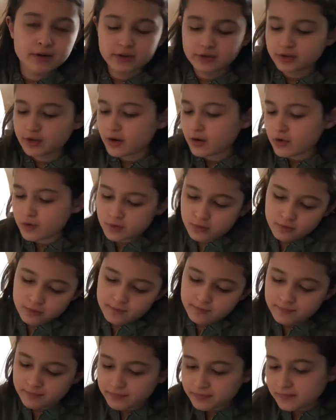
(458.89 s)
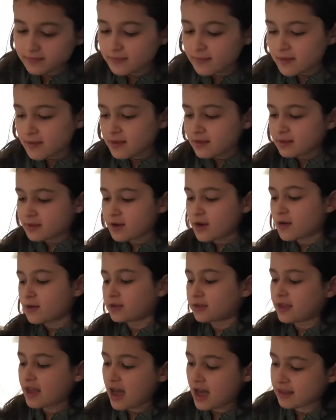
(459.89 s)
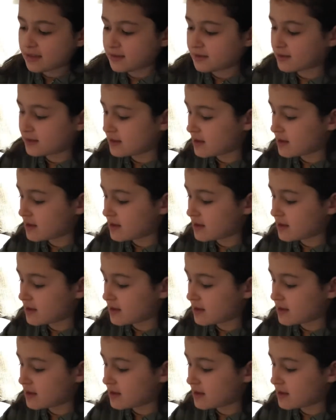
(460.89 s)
So that